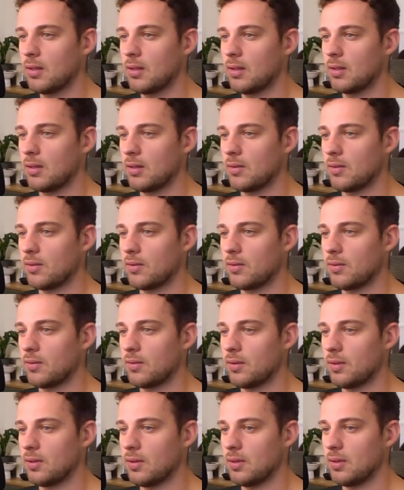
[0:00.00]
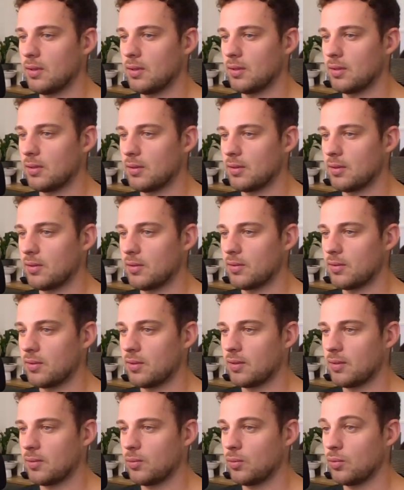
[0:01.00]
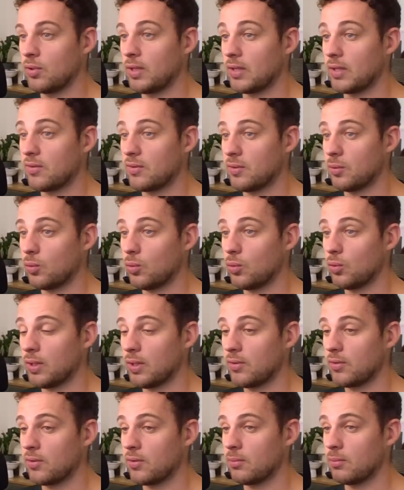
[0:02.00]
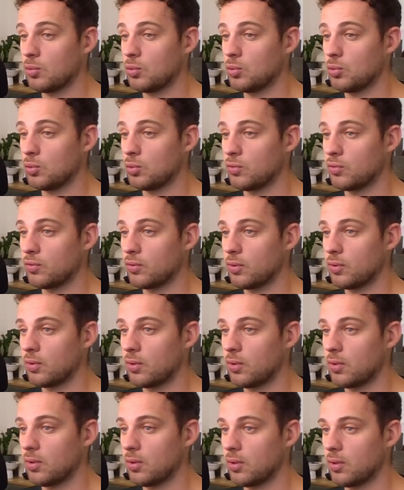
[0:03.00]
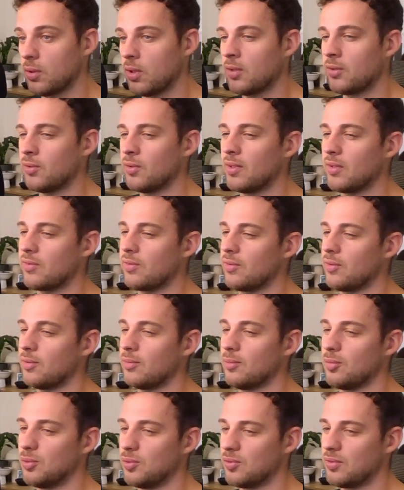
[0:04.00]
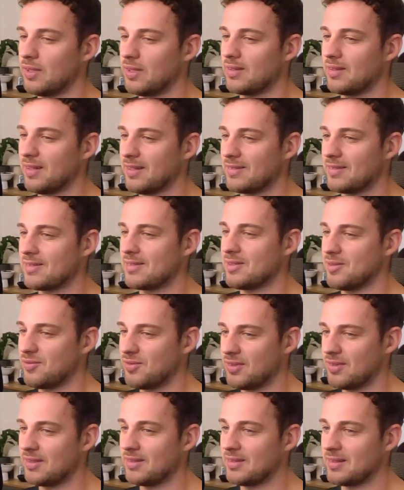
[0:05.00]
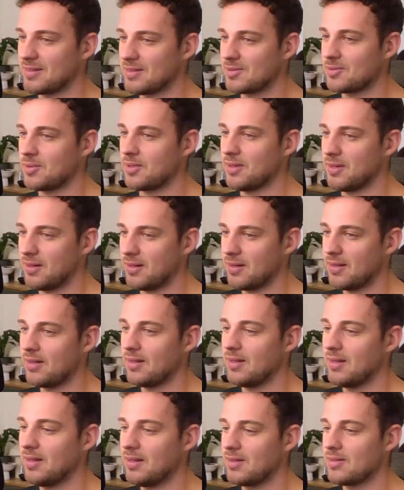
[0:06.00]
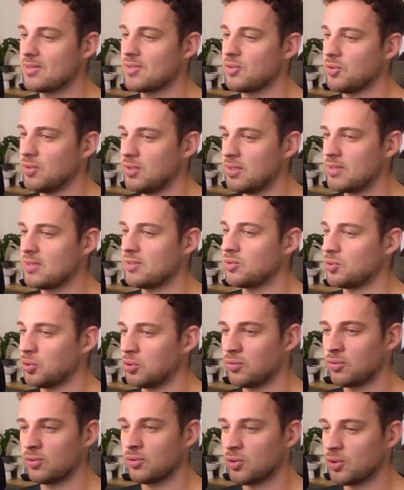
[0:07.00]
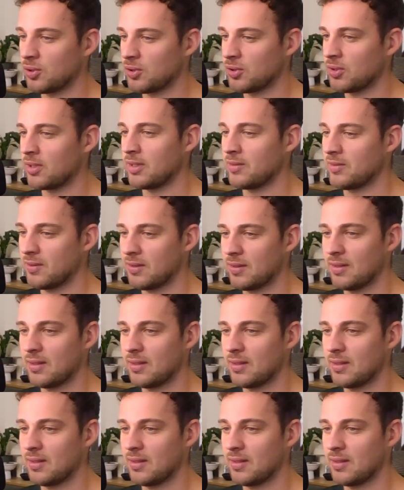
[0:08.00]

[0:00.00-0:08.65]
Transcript: Let's see, no, that's a move. Oh no, that's not a move. That knight is defending that square. So easy to overlook a knight.